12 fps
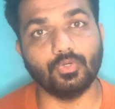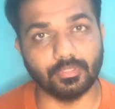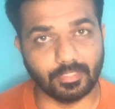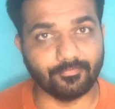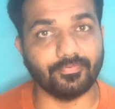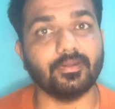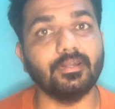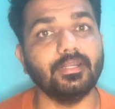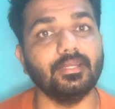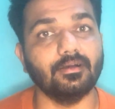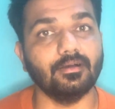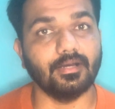different
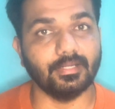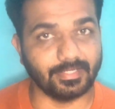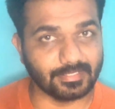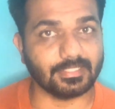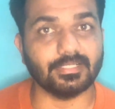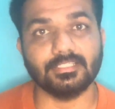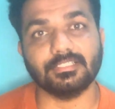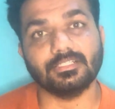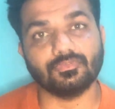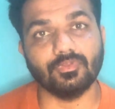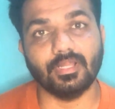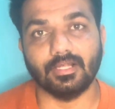
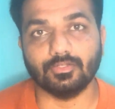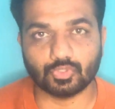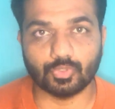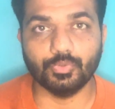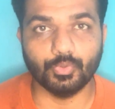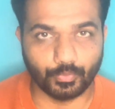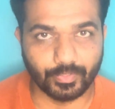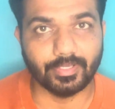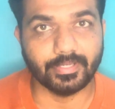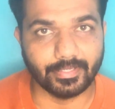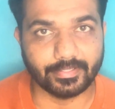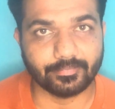designations you will
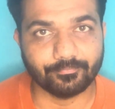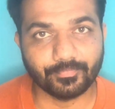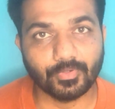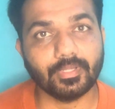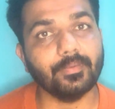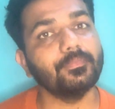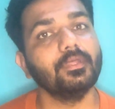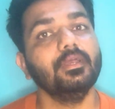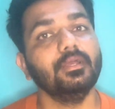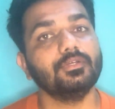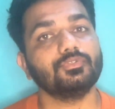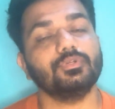get, okay.
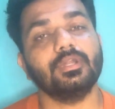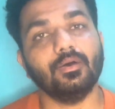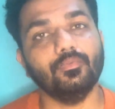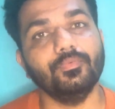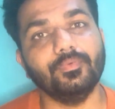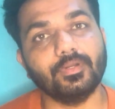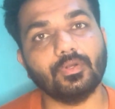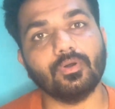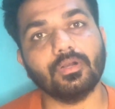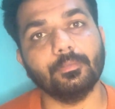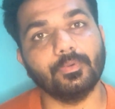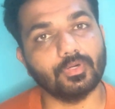So now we will
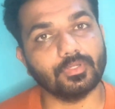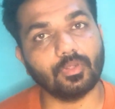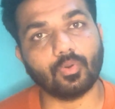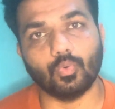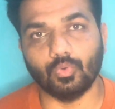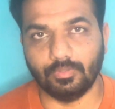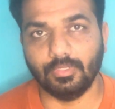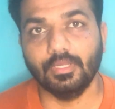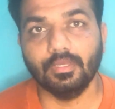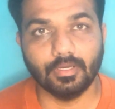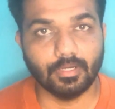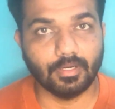talk about the role,
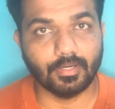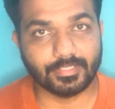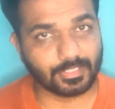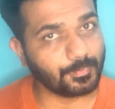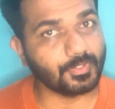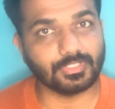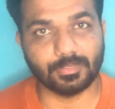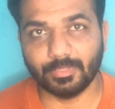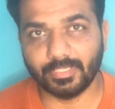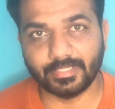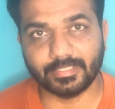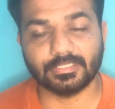
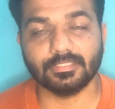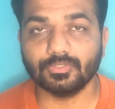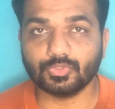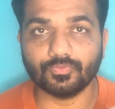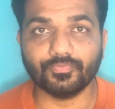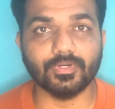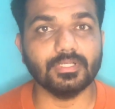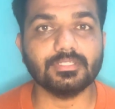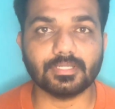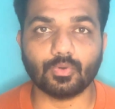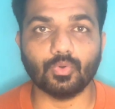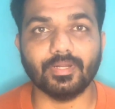responsibilities. So
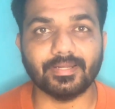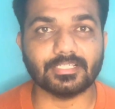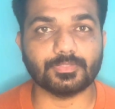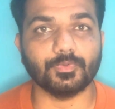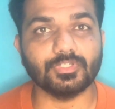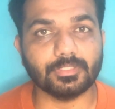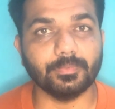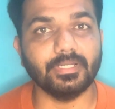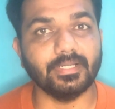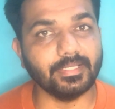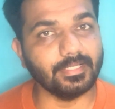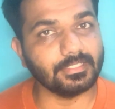first, role and
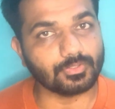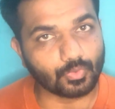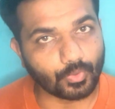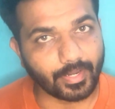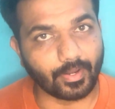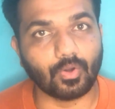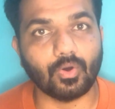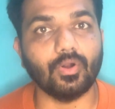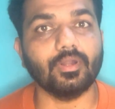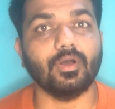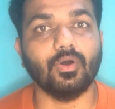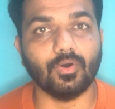responsibility is to
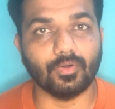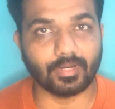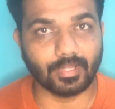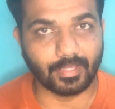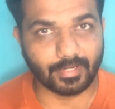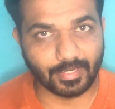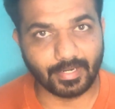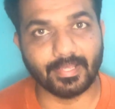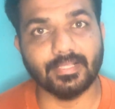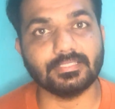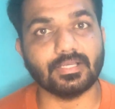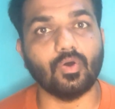record or
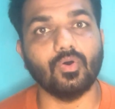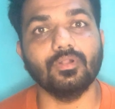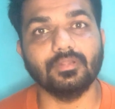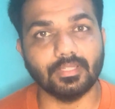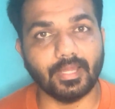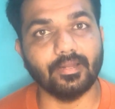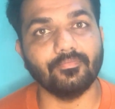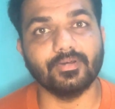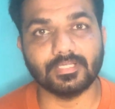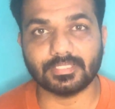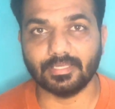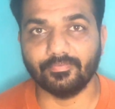analyze all the
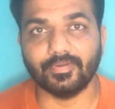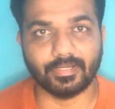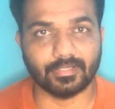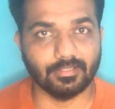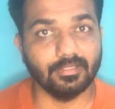adverse event.